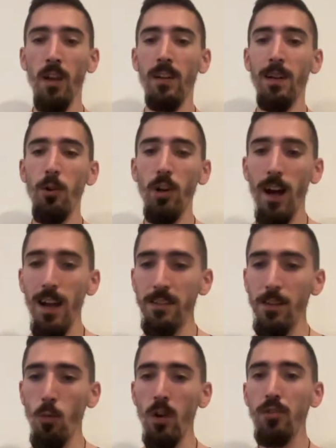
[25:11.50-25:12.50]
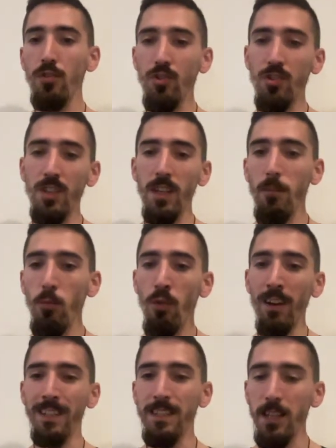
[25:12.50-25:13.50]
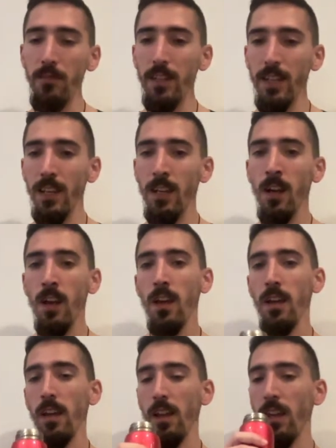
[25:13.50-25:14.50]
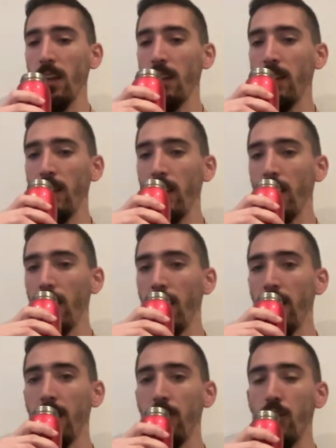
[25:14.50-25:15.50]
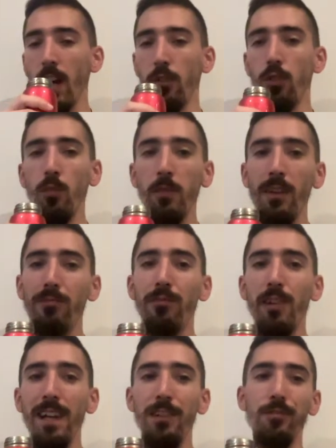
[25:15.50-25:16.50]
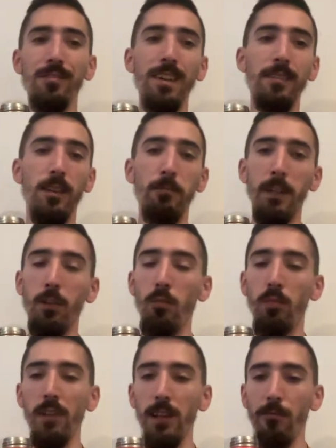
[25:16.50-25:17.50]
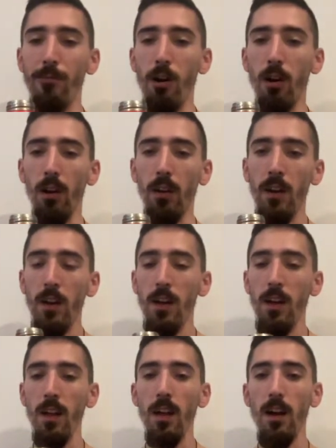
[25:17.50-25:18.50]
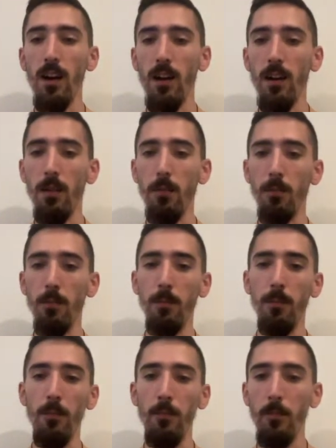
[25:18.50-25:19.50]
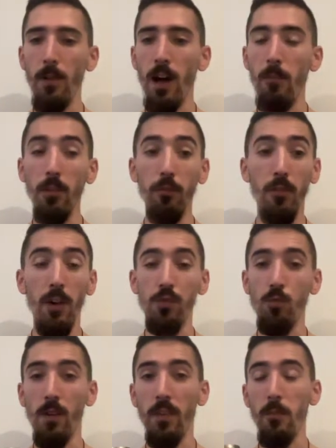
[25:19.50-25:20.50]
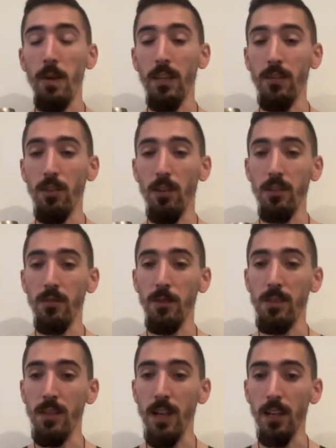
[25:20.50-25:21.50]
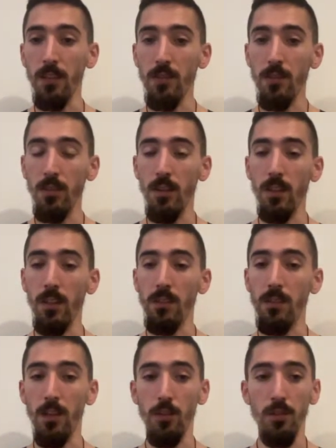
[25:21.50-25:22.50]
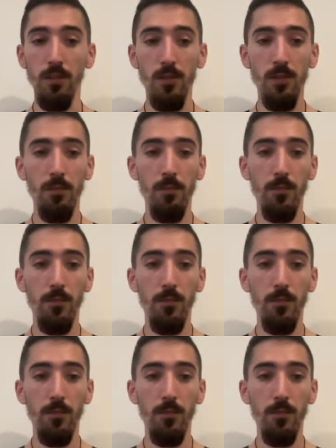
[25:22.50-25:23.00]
Come on, guys, I want to see more activity in the chat. Don't be afraid to say something completely wrong. I'm the first one that makes lots of mistakes in these sessions.